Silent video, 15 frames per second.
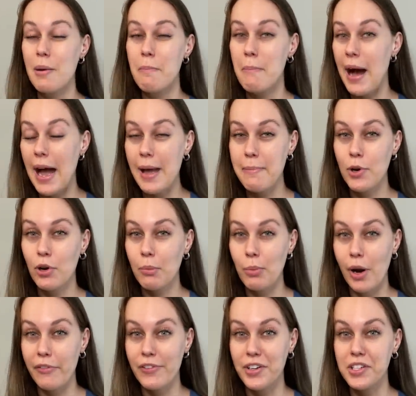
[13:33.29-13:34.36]
My milk
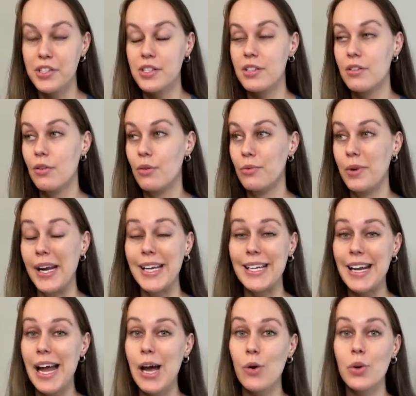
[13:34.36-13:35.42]
preference right
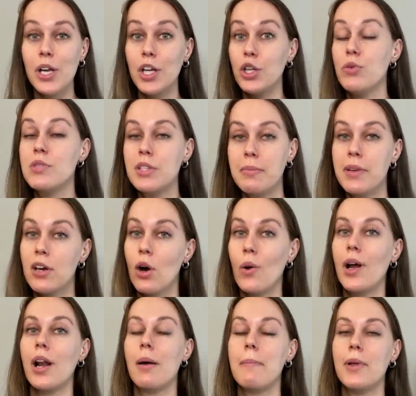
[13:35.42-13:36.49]
now, it used to be
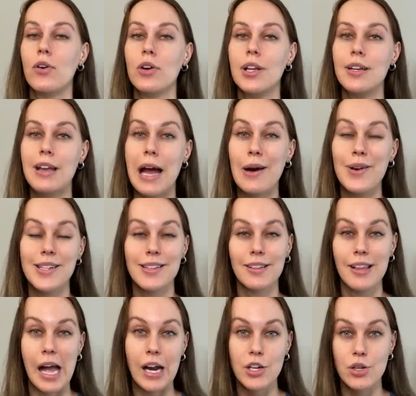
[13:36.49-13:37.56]
coconut milk. Now it's a
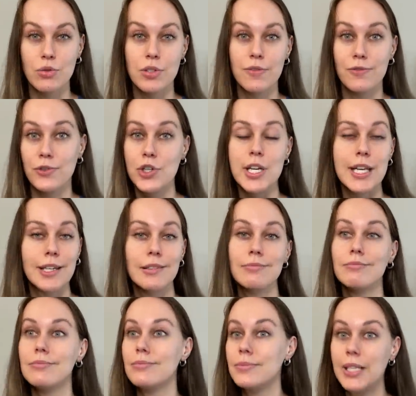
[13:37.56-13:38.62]
lactose-free
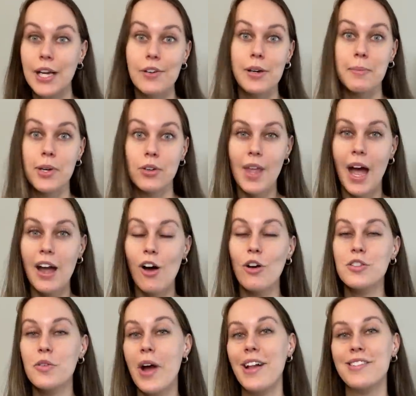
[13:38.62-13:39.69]
dairy milk. I
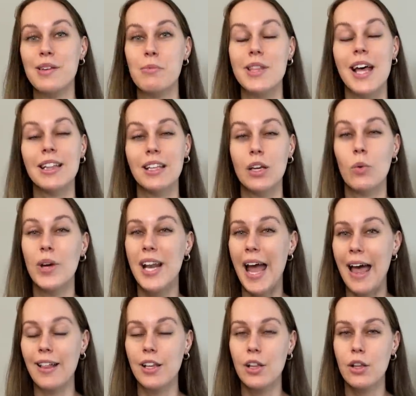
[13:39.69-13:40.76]
also add some of that liquid
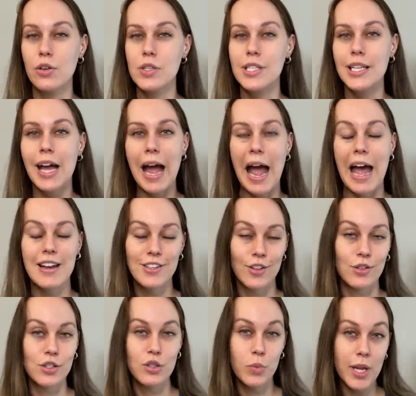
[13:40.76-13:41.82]
allulose to add to
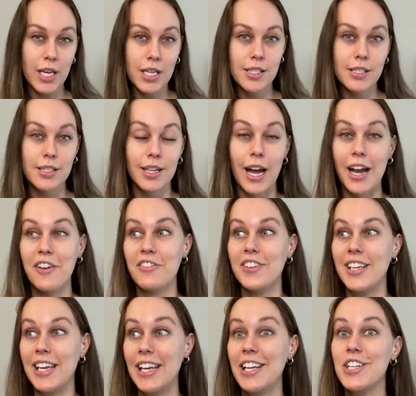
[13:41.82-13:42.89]
the sweetness to kind of
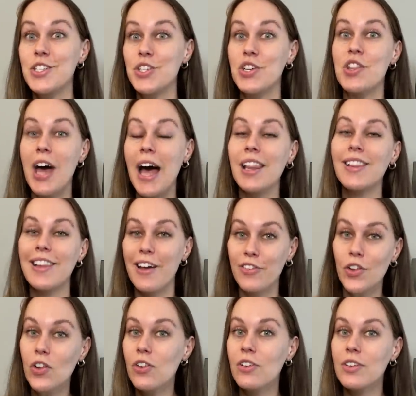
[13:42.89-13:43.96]
get it to that
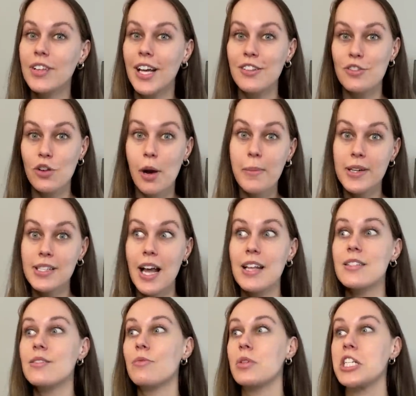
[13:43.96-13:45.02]
level that Starbucks
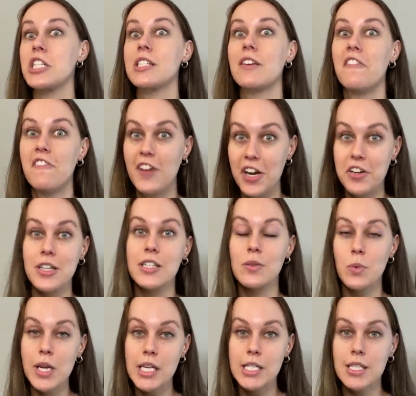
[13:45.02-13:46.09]
has, which is very
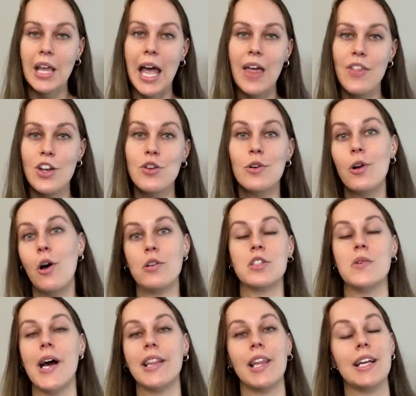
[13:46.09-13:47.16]
sweet. And then you can
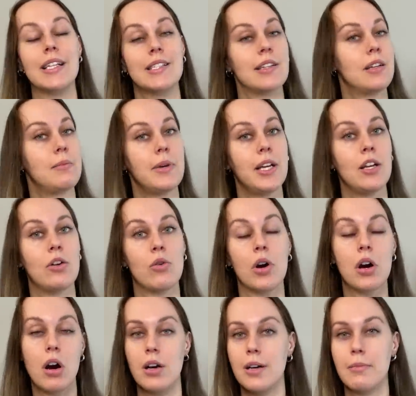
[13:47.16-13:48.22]
also add like cinnamon or
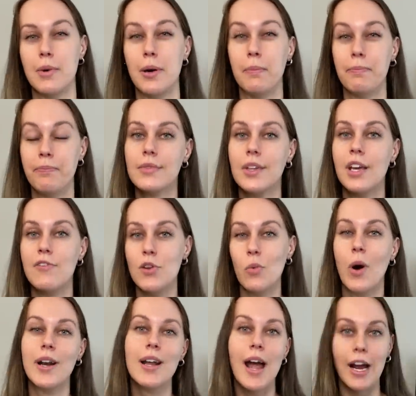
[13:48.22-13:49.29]
cardamom if you
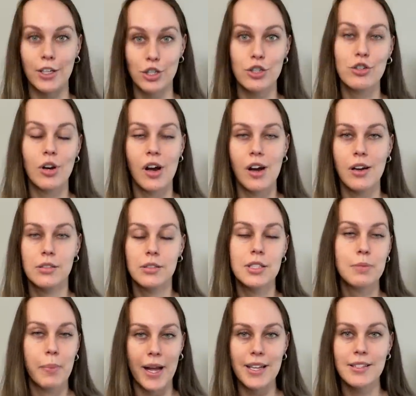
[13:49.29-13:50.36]
want extra
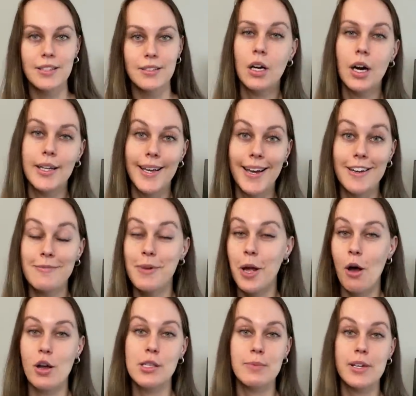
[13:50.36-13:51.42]
spice. Again, my
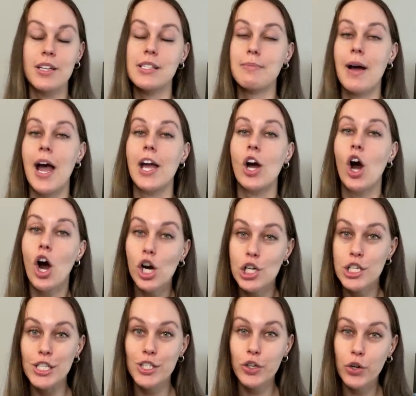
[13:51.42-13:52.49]
husband is my
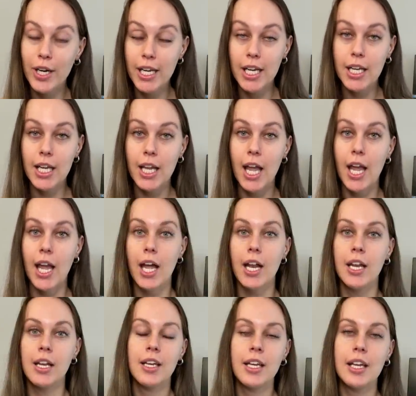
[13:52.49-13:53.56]
harshest critic,
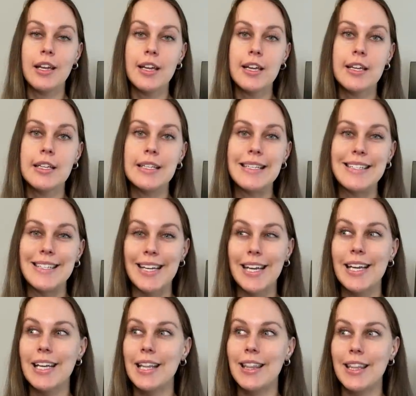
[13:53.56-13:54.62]
and he
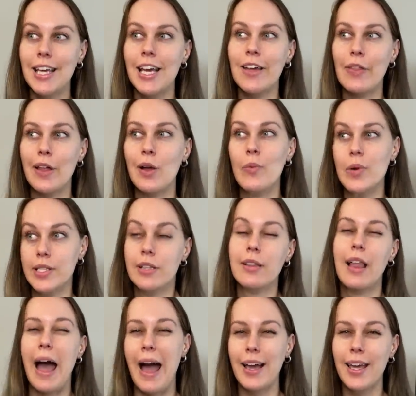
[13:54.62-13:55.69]
did think that it was
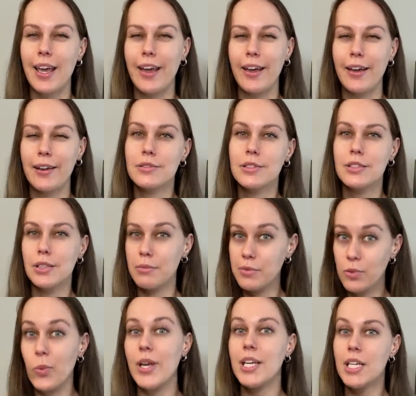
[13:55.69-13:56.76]
lacking some
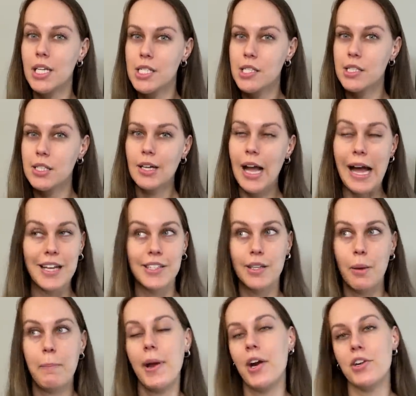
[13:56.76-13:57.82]
sweetness as
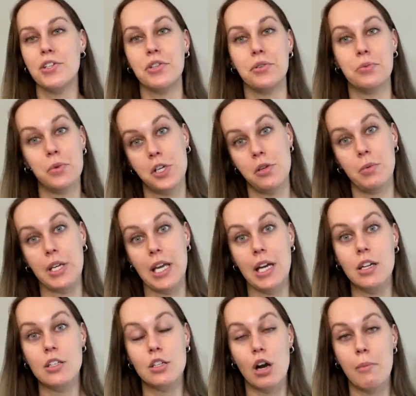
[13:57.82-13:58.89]
compared to what you would get
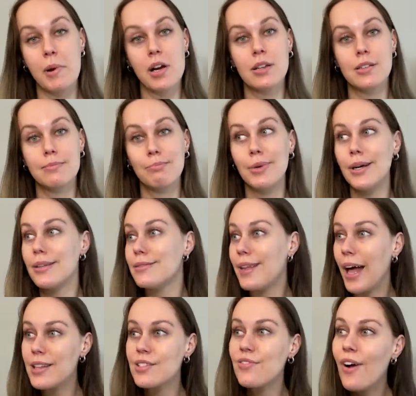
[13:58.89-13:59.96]
at Starbucks, but
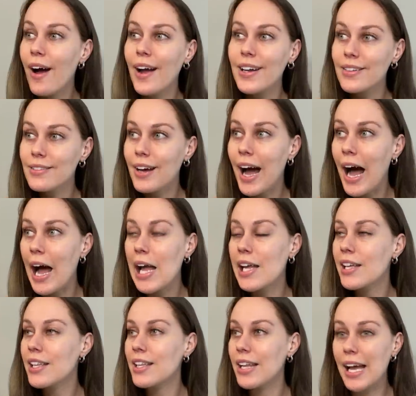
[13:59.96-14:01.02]
that's fine.
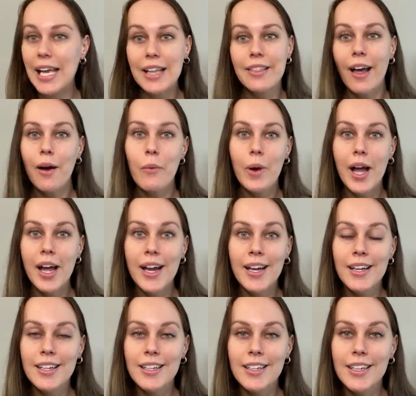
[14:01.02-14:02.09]
I like it that
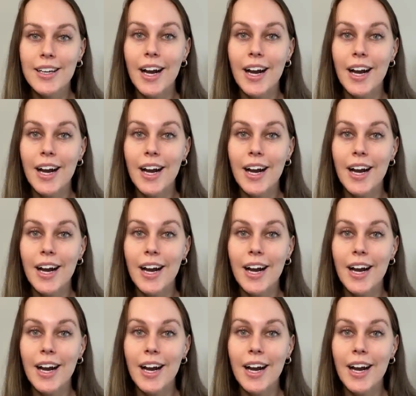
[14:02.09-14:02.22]
way.